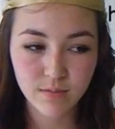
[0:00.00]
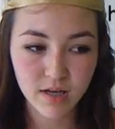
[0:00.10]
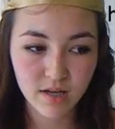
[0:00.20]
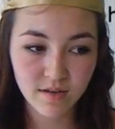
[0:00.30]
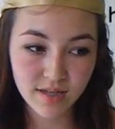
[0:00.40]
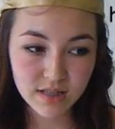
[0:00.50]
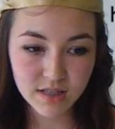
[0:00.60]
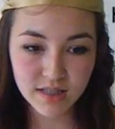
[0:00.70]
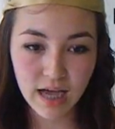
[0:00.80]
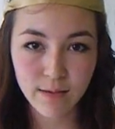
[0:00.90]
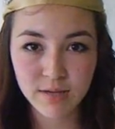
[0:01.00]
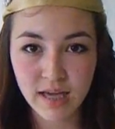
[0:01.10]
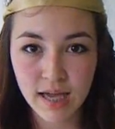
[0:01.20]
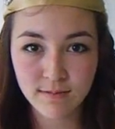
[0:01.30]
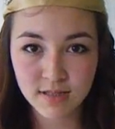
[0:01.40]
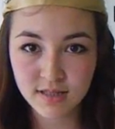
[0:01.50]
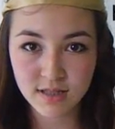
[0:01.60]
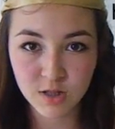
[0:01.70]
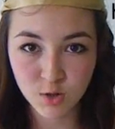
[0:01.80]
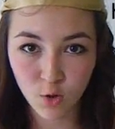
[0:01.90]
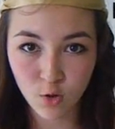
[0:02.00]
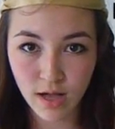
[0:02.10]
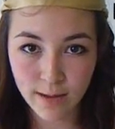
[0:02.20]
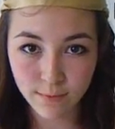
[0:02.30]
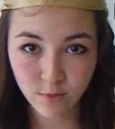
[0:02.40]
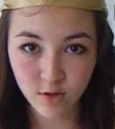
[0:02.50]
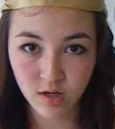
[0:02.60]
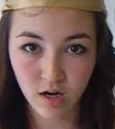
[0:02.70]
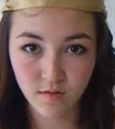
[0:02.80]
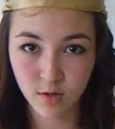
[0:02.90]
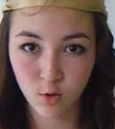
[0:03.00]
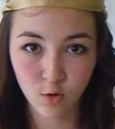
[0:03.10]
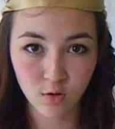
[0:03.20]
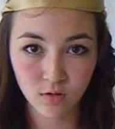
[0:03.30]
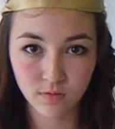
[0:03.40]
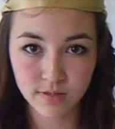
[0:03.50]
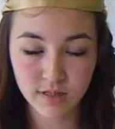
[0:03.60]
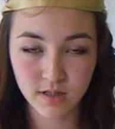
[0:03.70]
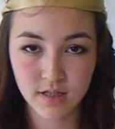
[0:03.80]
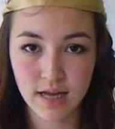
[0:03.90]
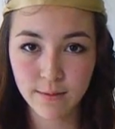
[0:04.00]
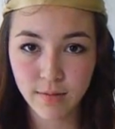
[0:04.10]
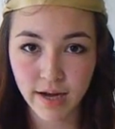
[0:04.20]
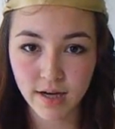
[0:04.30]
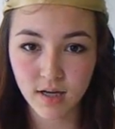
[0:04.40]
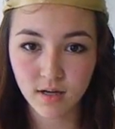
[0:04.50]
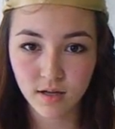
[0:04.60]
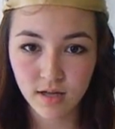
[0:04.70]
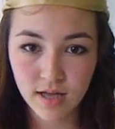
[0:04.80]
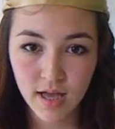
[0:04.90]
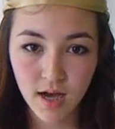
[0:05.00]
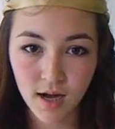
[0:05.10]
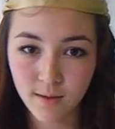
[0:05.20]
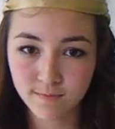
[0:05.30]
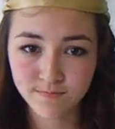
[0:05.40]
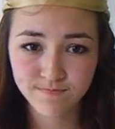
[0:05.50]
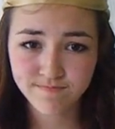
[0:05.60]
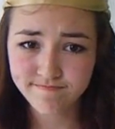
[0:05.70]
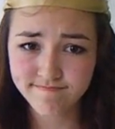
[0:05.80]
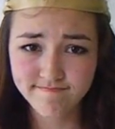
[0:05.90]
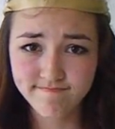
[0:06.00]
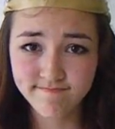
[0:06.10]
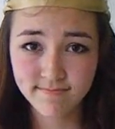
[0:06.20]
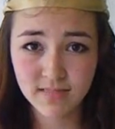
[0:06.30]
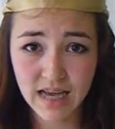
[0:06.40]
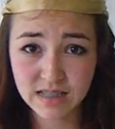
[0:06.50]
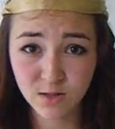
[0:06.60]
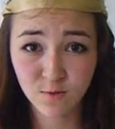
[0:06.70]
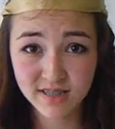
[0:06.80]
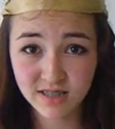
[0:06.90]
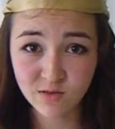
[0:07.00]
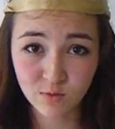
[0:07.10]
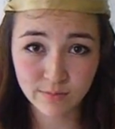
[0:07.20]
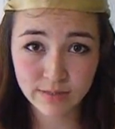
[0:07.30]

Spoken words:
But eventually I became just the sole emperor of the whole Byzantine Empire. As the richest